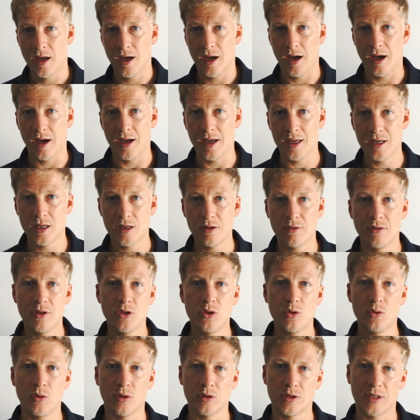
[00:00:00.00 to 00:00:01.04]
uh,
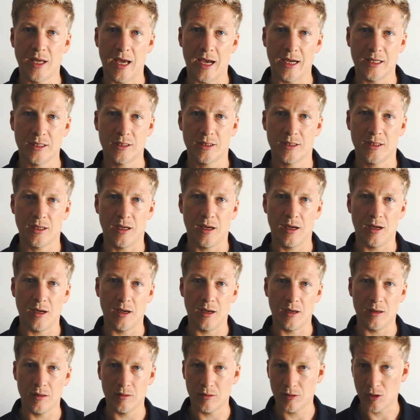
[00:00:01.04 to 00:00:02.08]
individual tax uh,